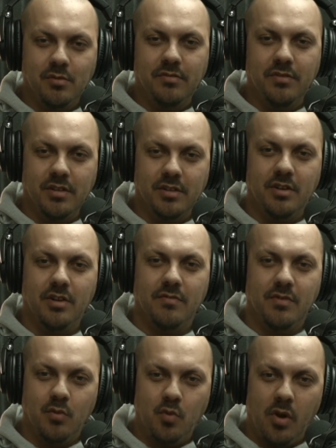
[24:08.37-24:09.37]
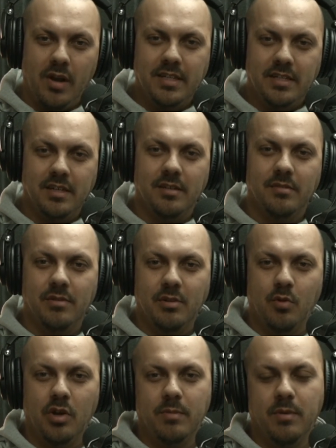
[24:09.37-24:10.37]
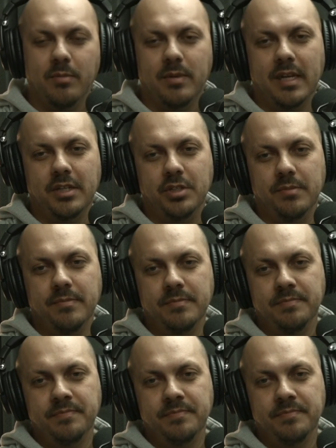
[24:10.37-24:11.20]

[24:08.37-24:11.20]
with the kind of the wider population?